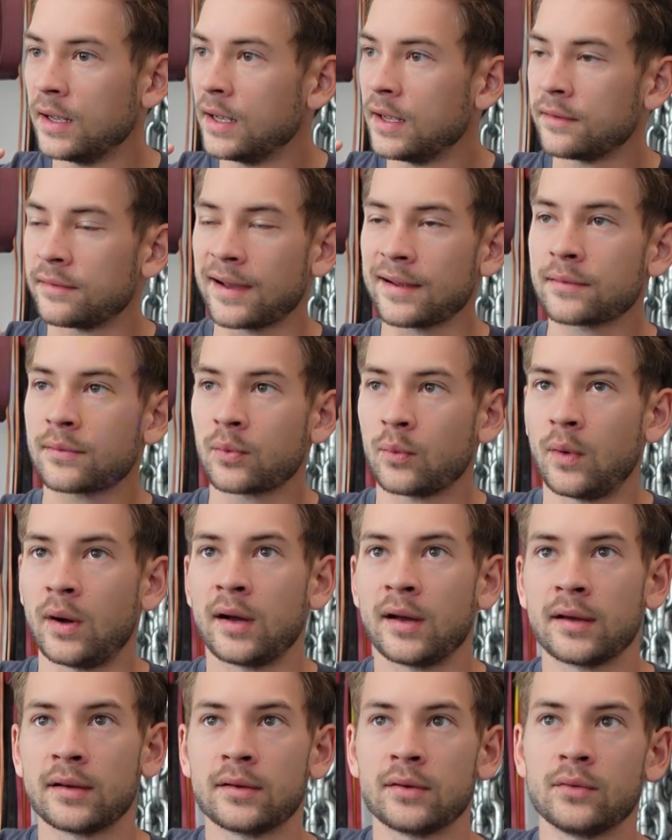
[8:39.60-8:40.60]
that's
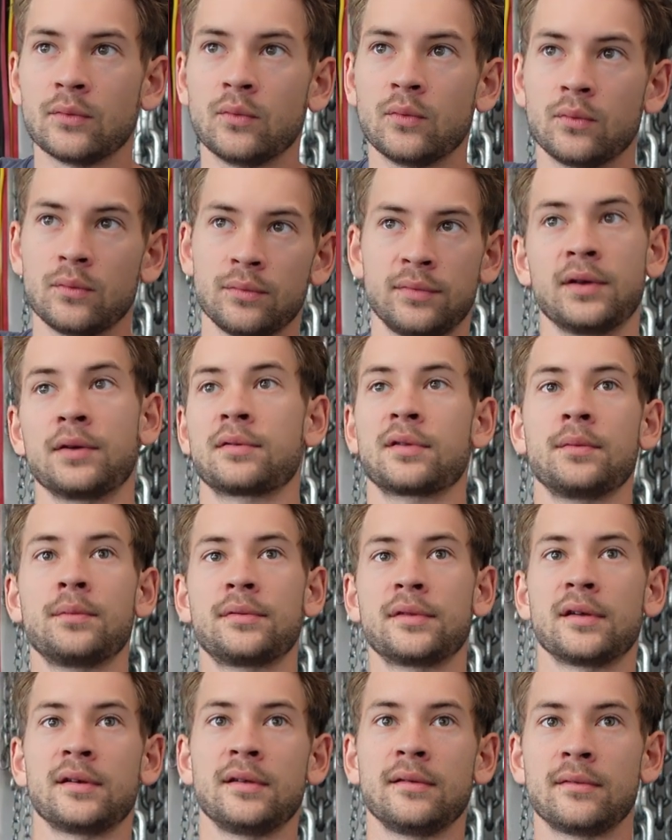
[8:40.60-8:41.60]
why there are some
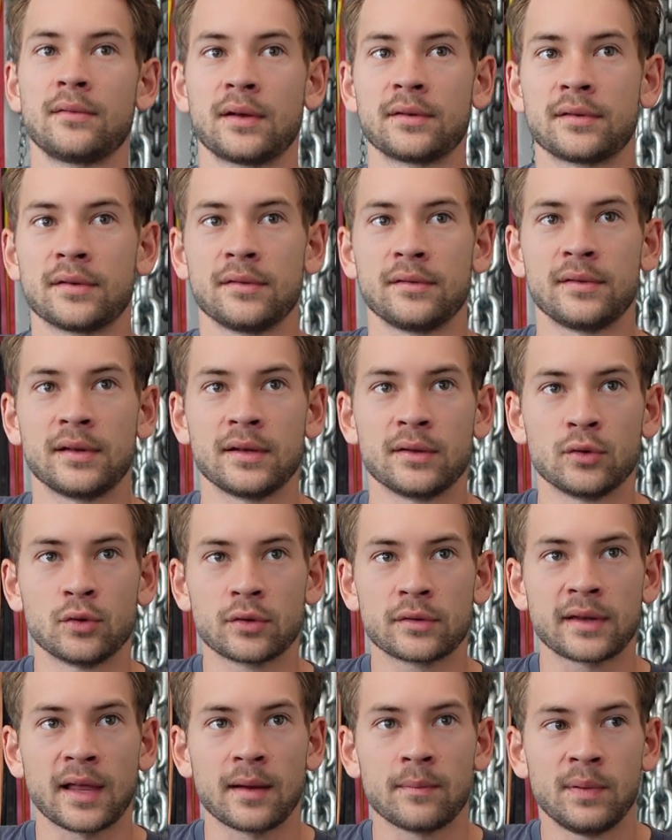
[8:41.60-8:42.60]
studies out there that
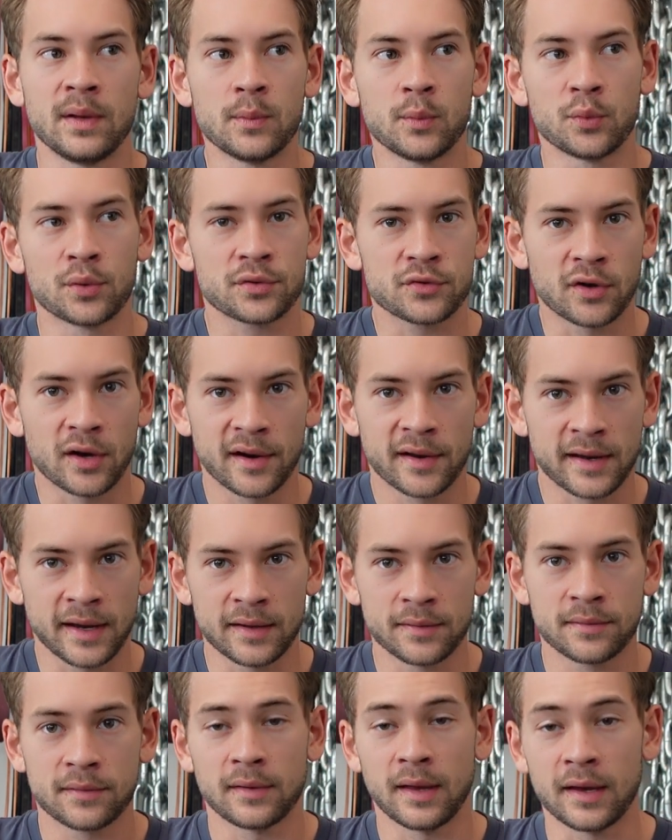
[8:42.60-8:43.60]
looked at people with chronic
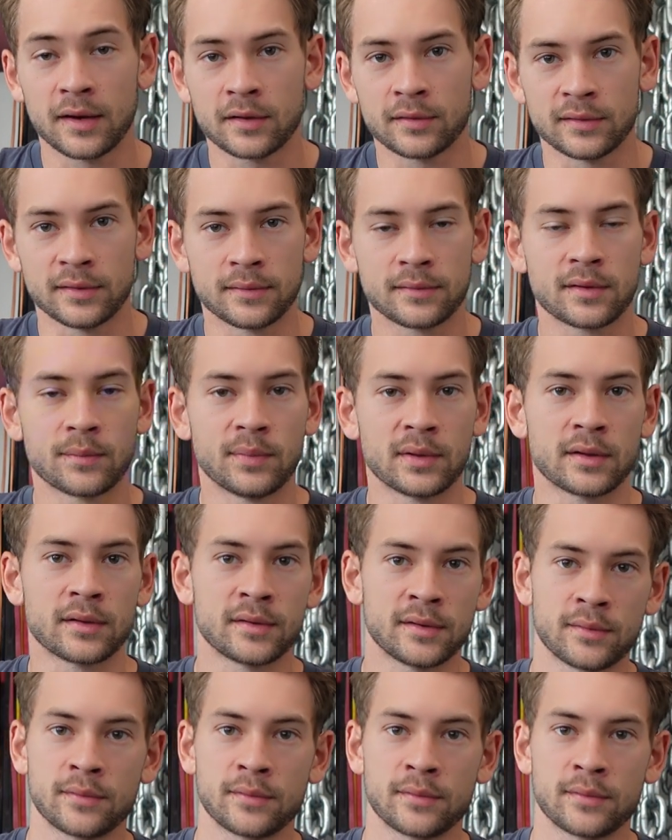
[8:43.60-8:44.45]
ankle instability.